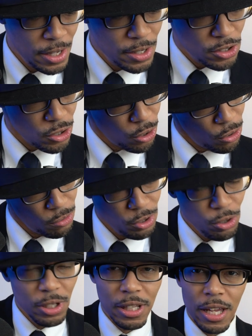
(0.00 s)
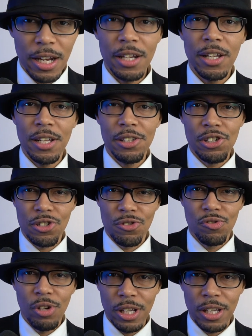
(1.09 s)
So you can get it and just
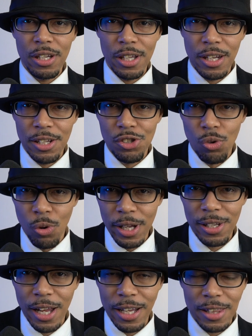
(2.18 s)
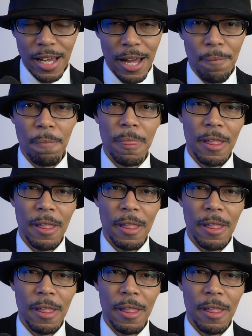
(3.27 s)
drink it and enjoy it like that.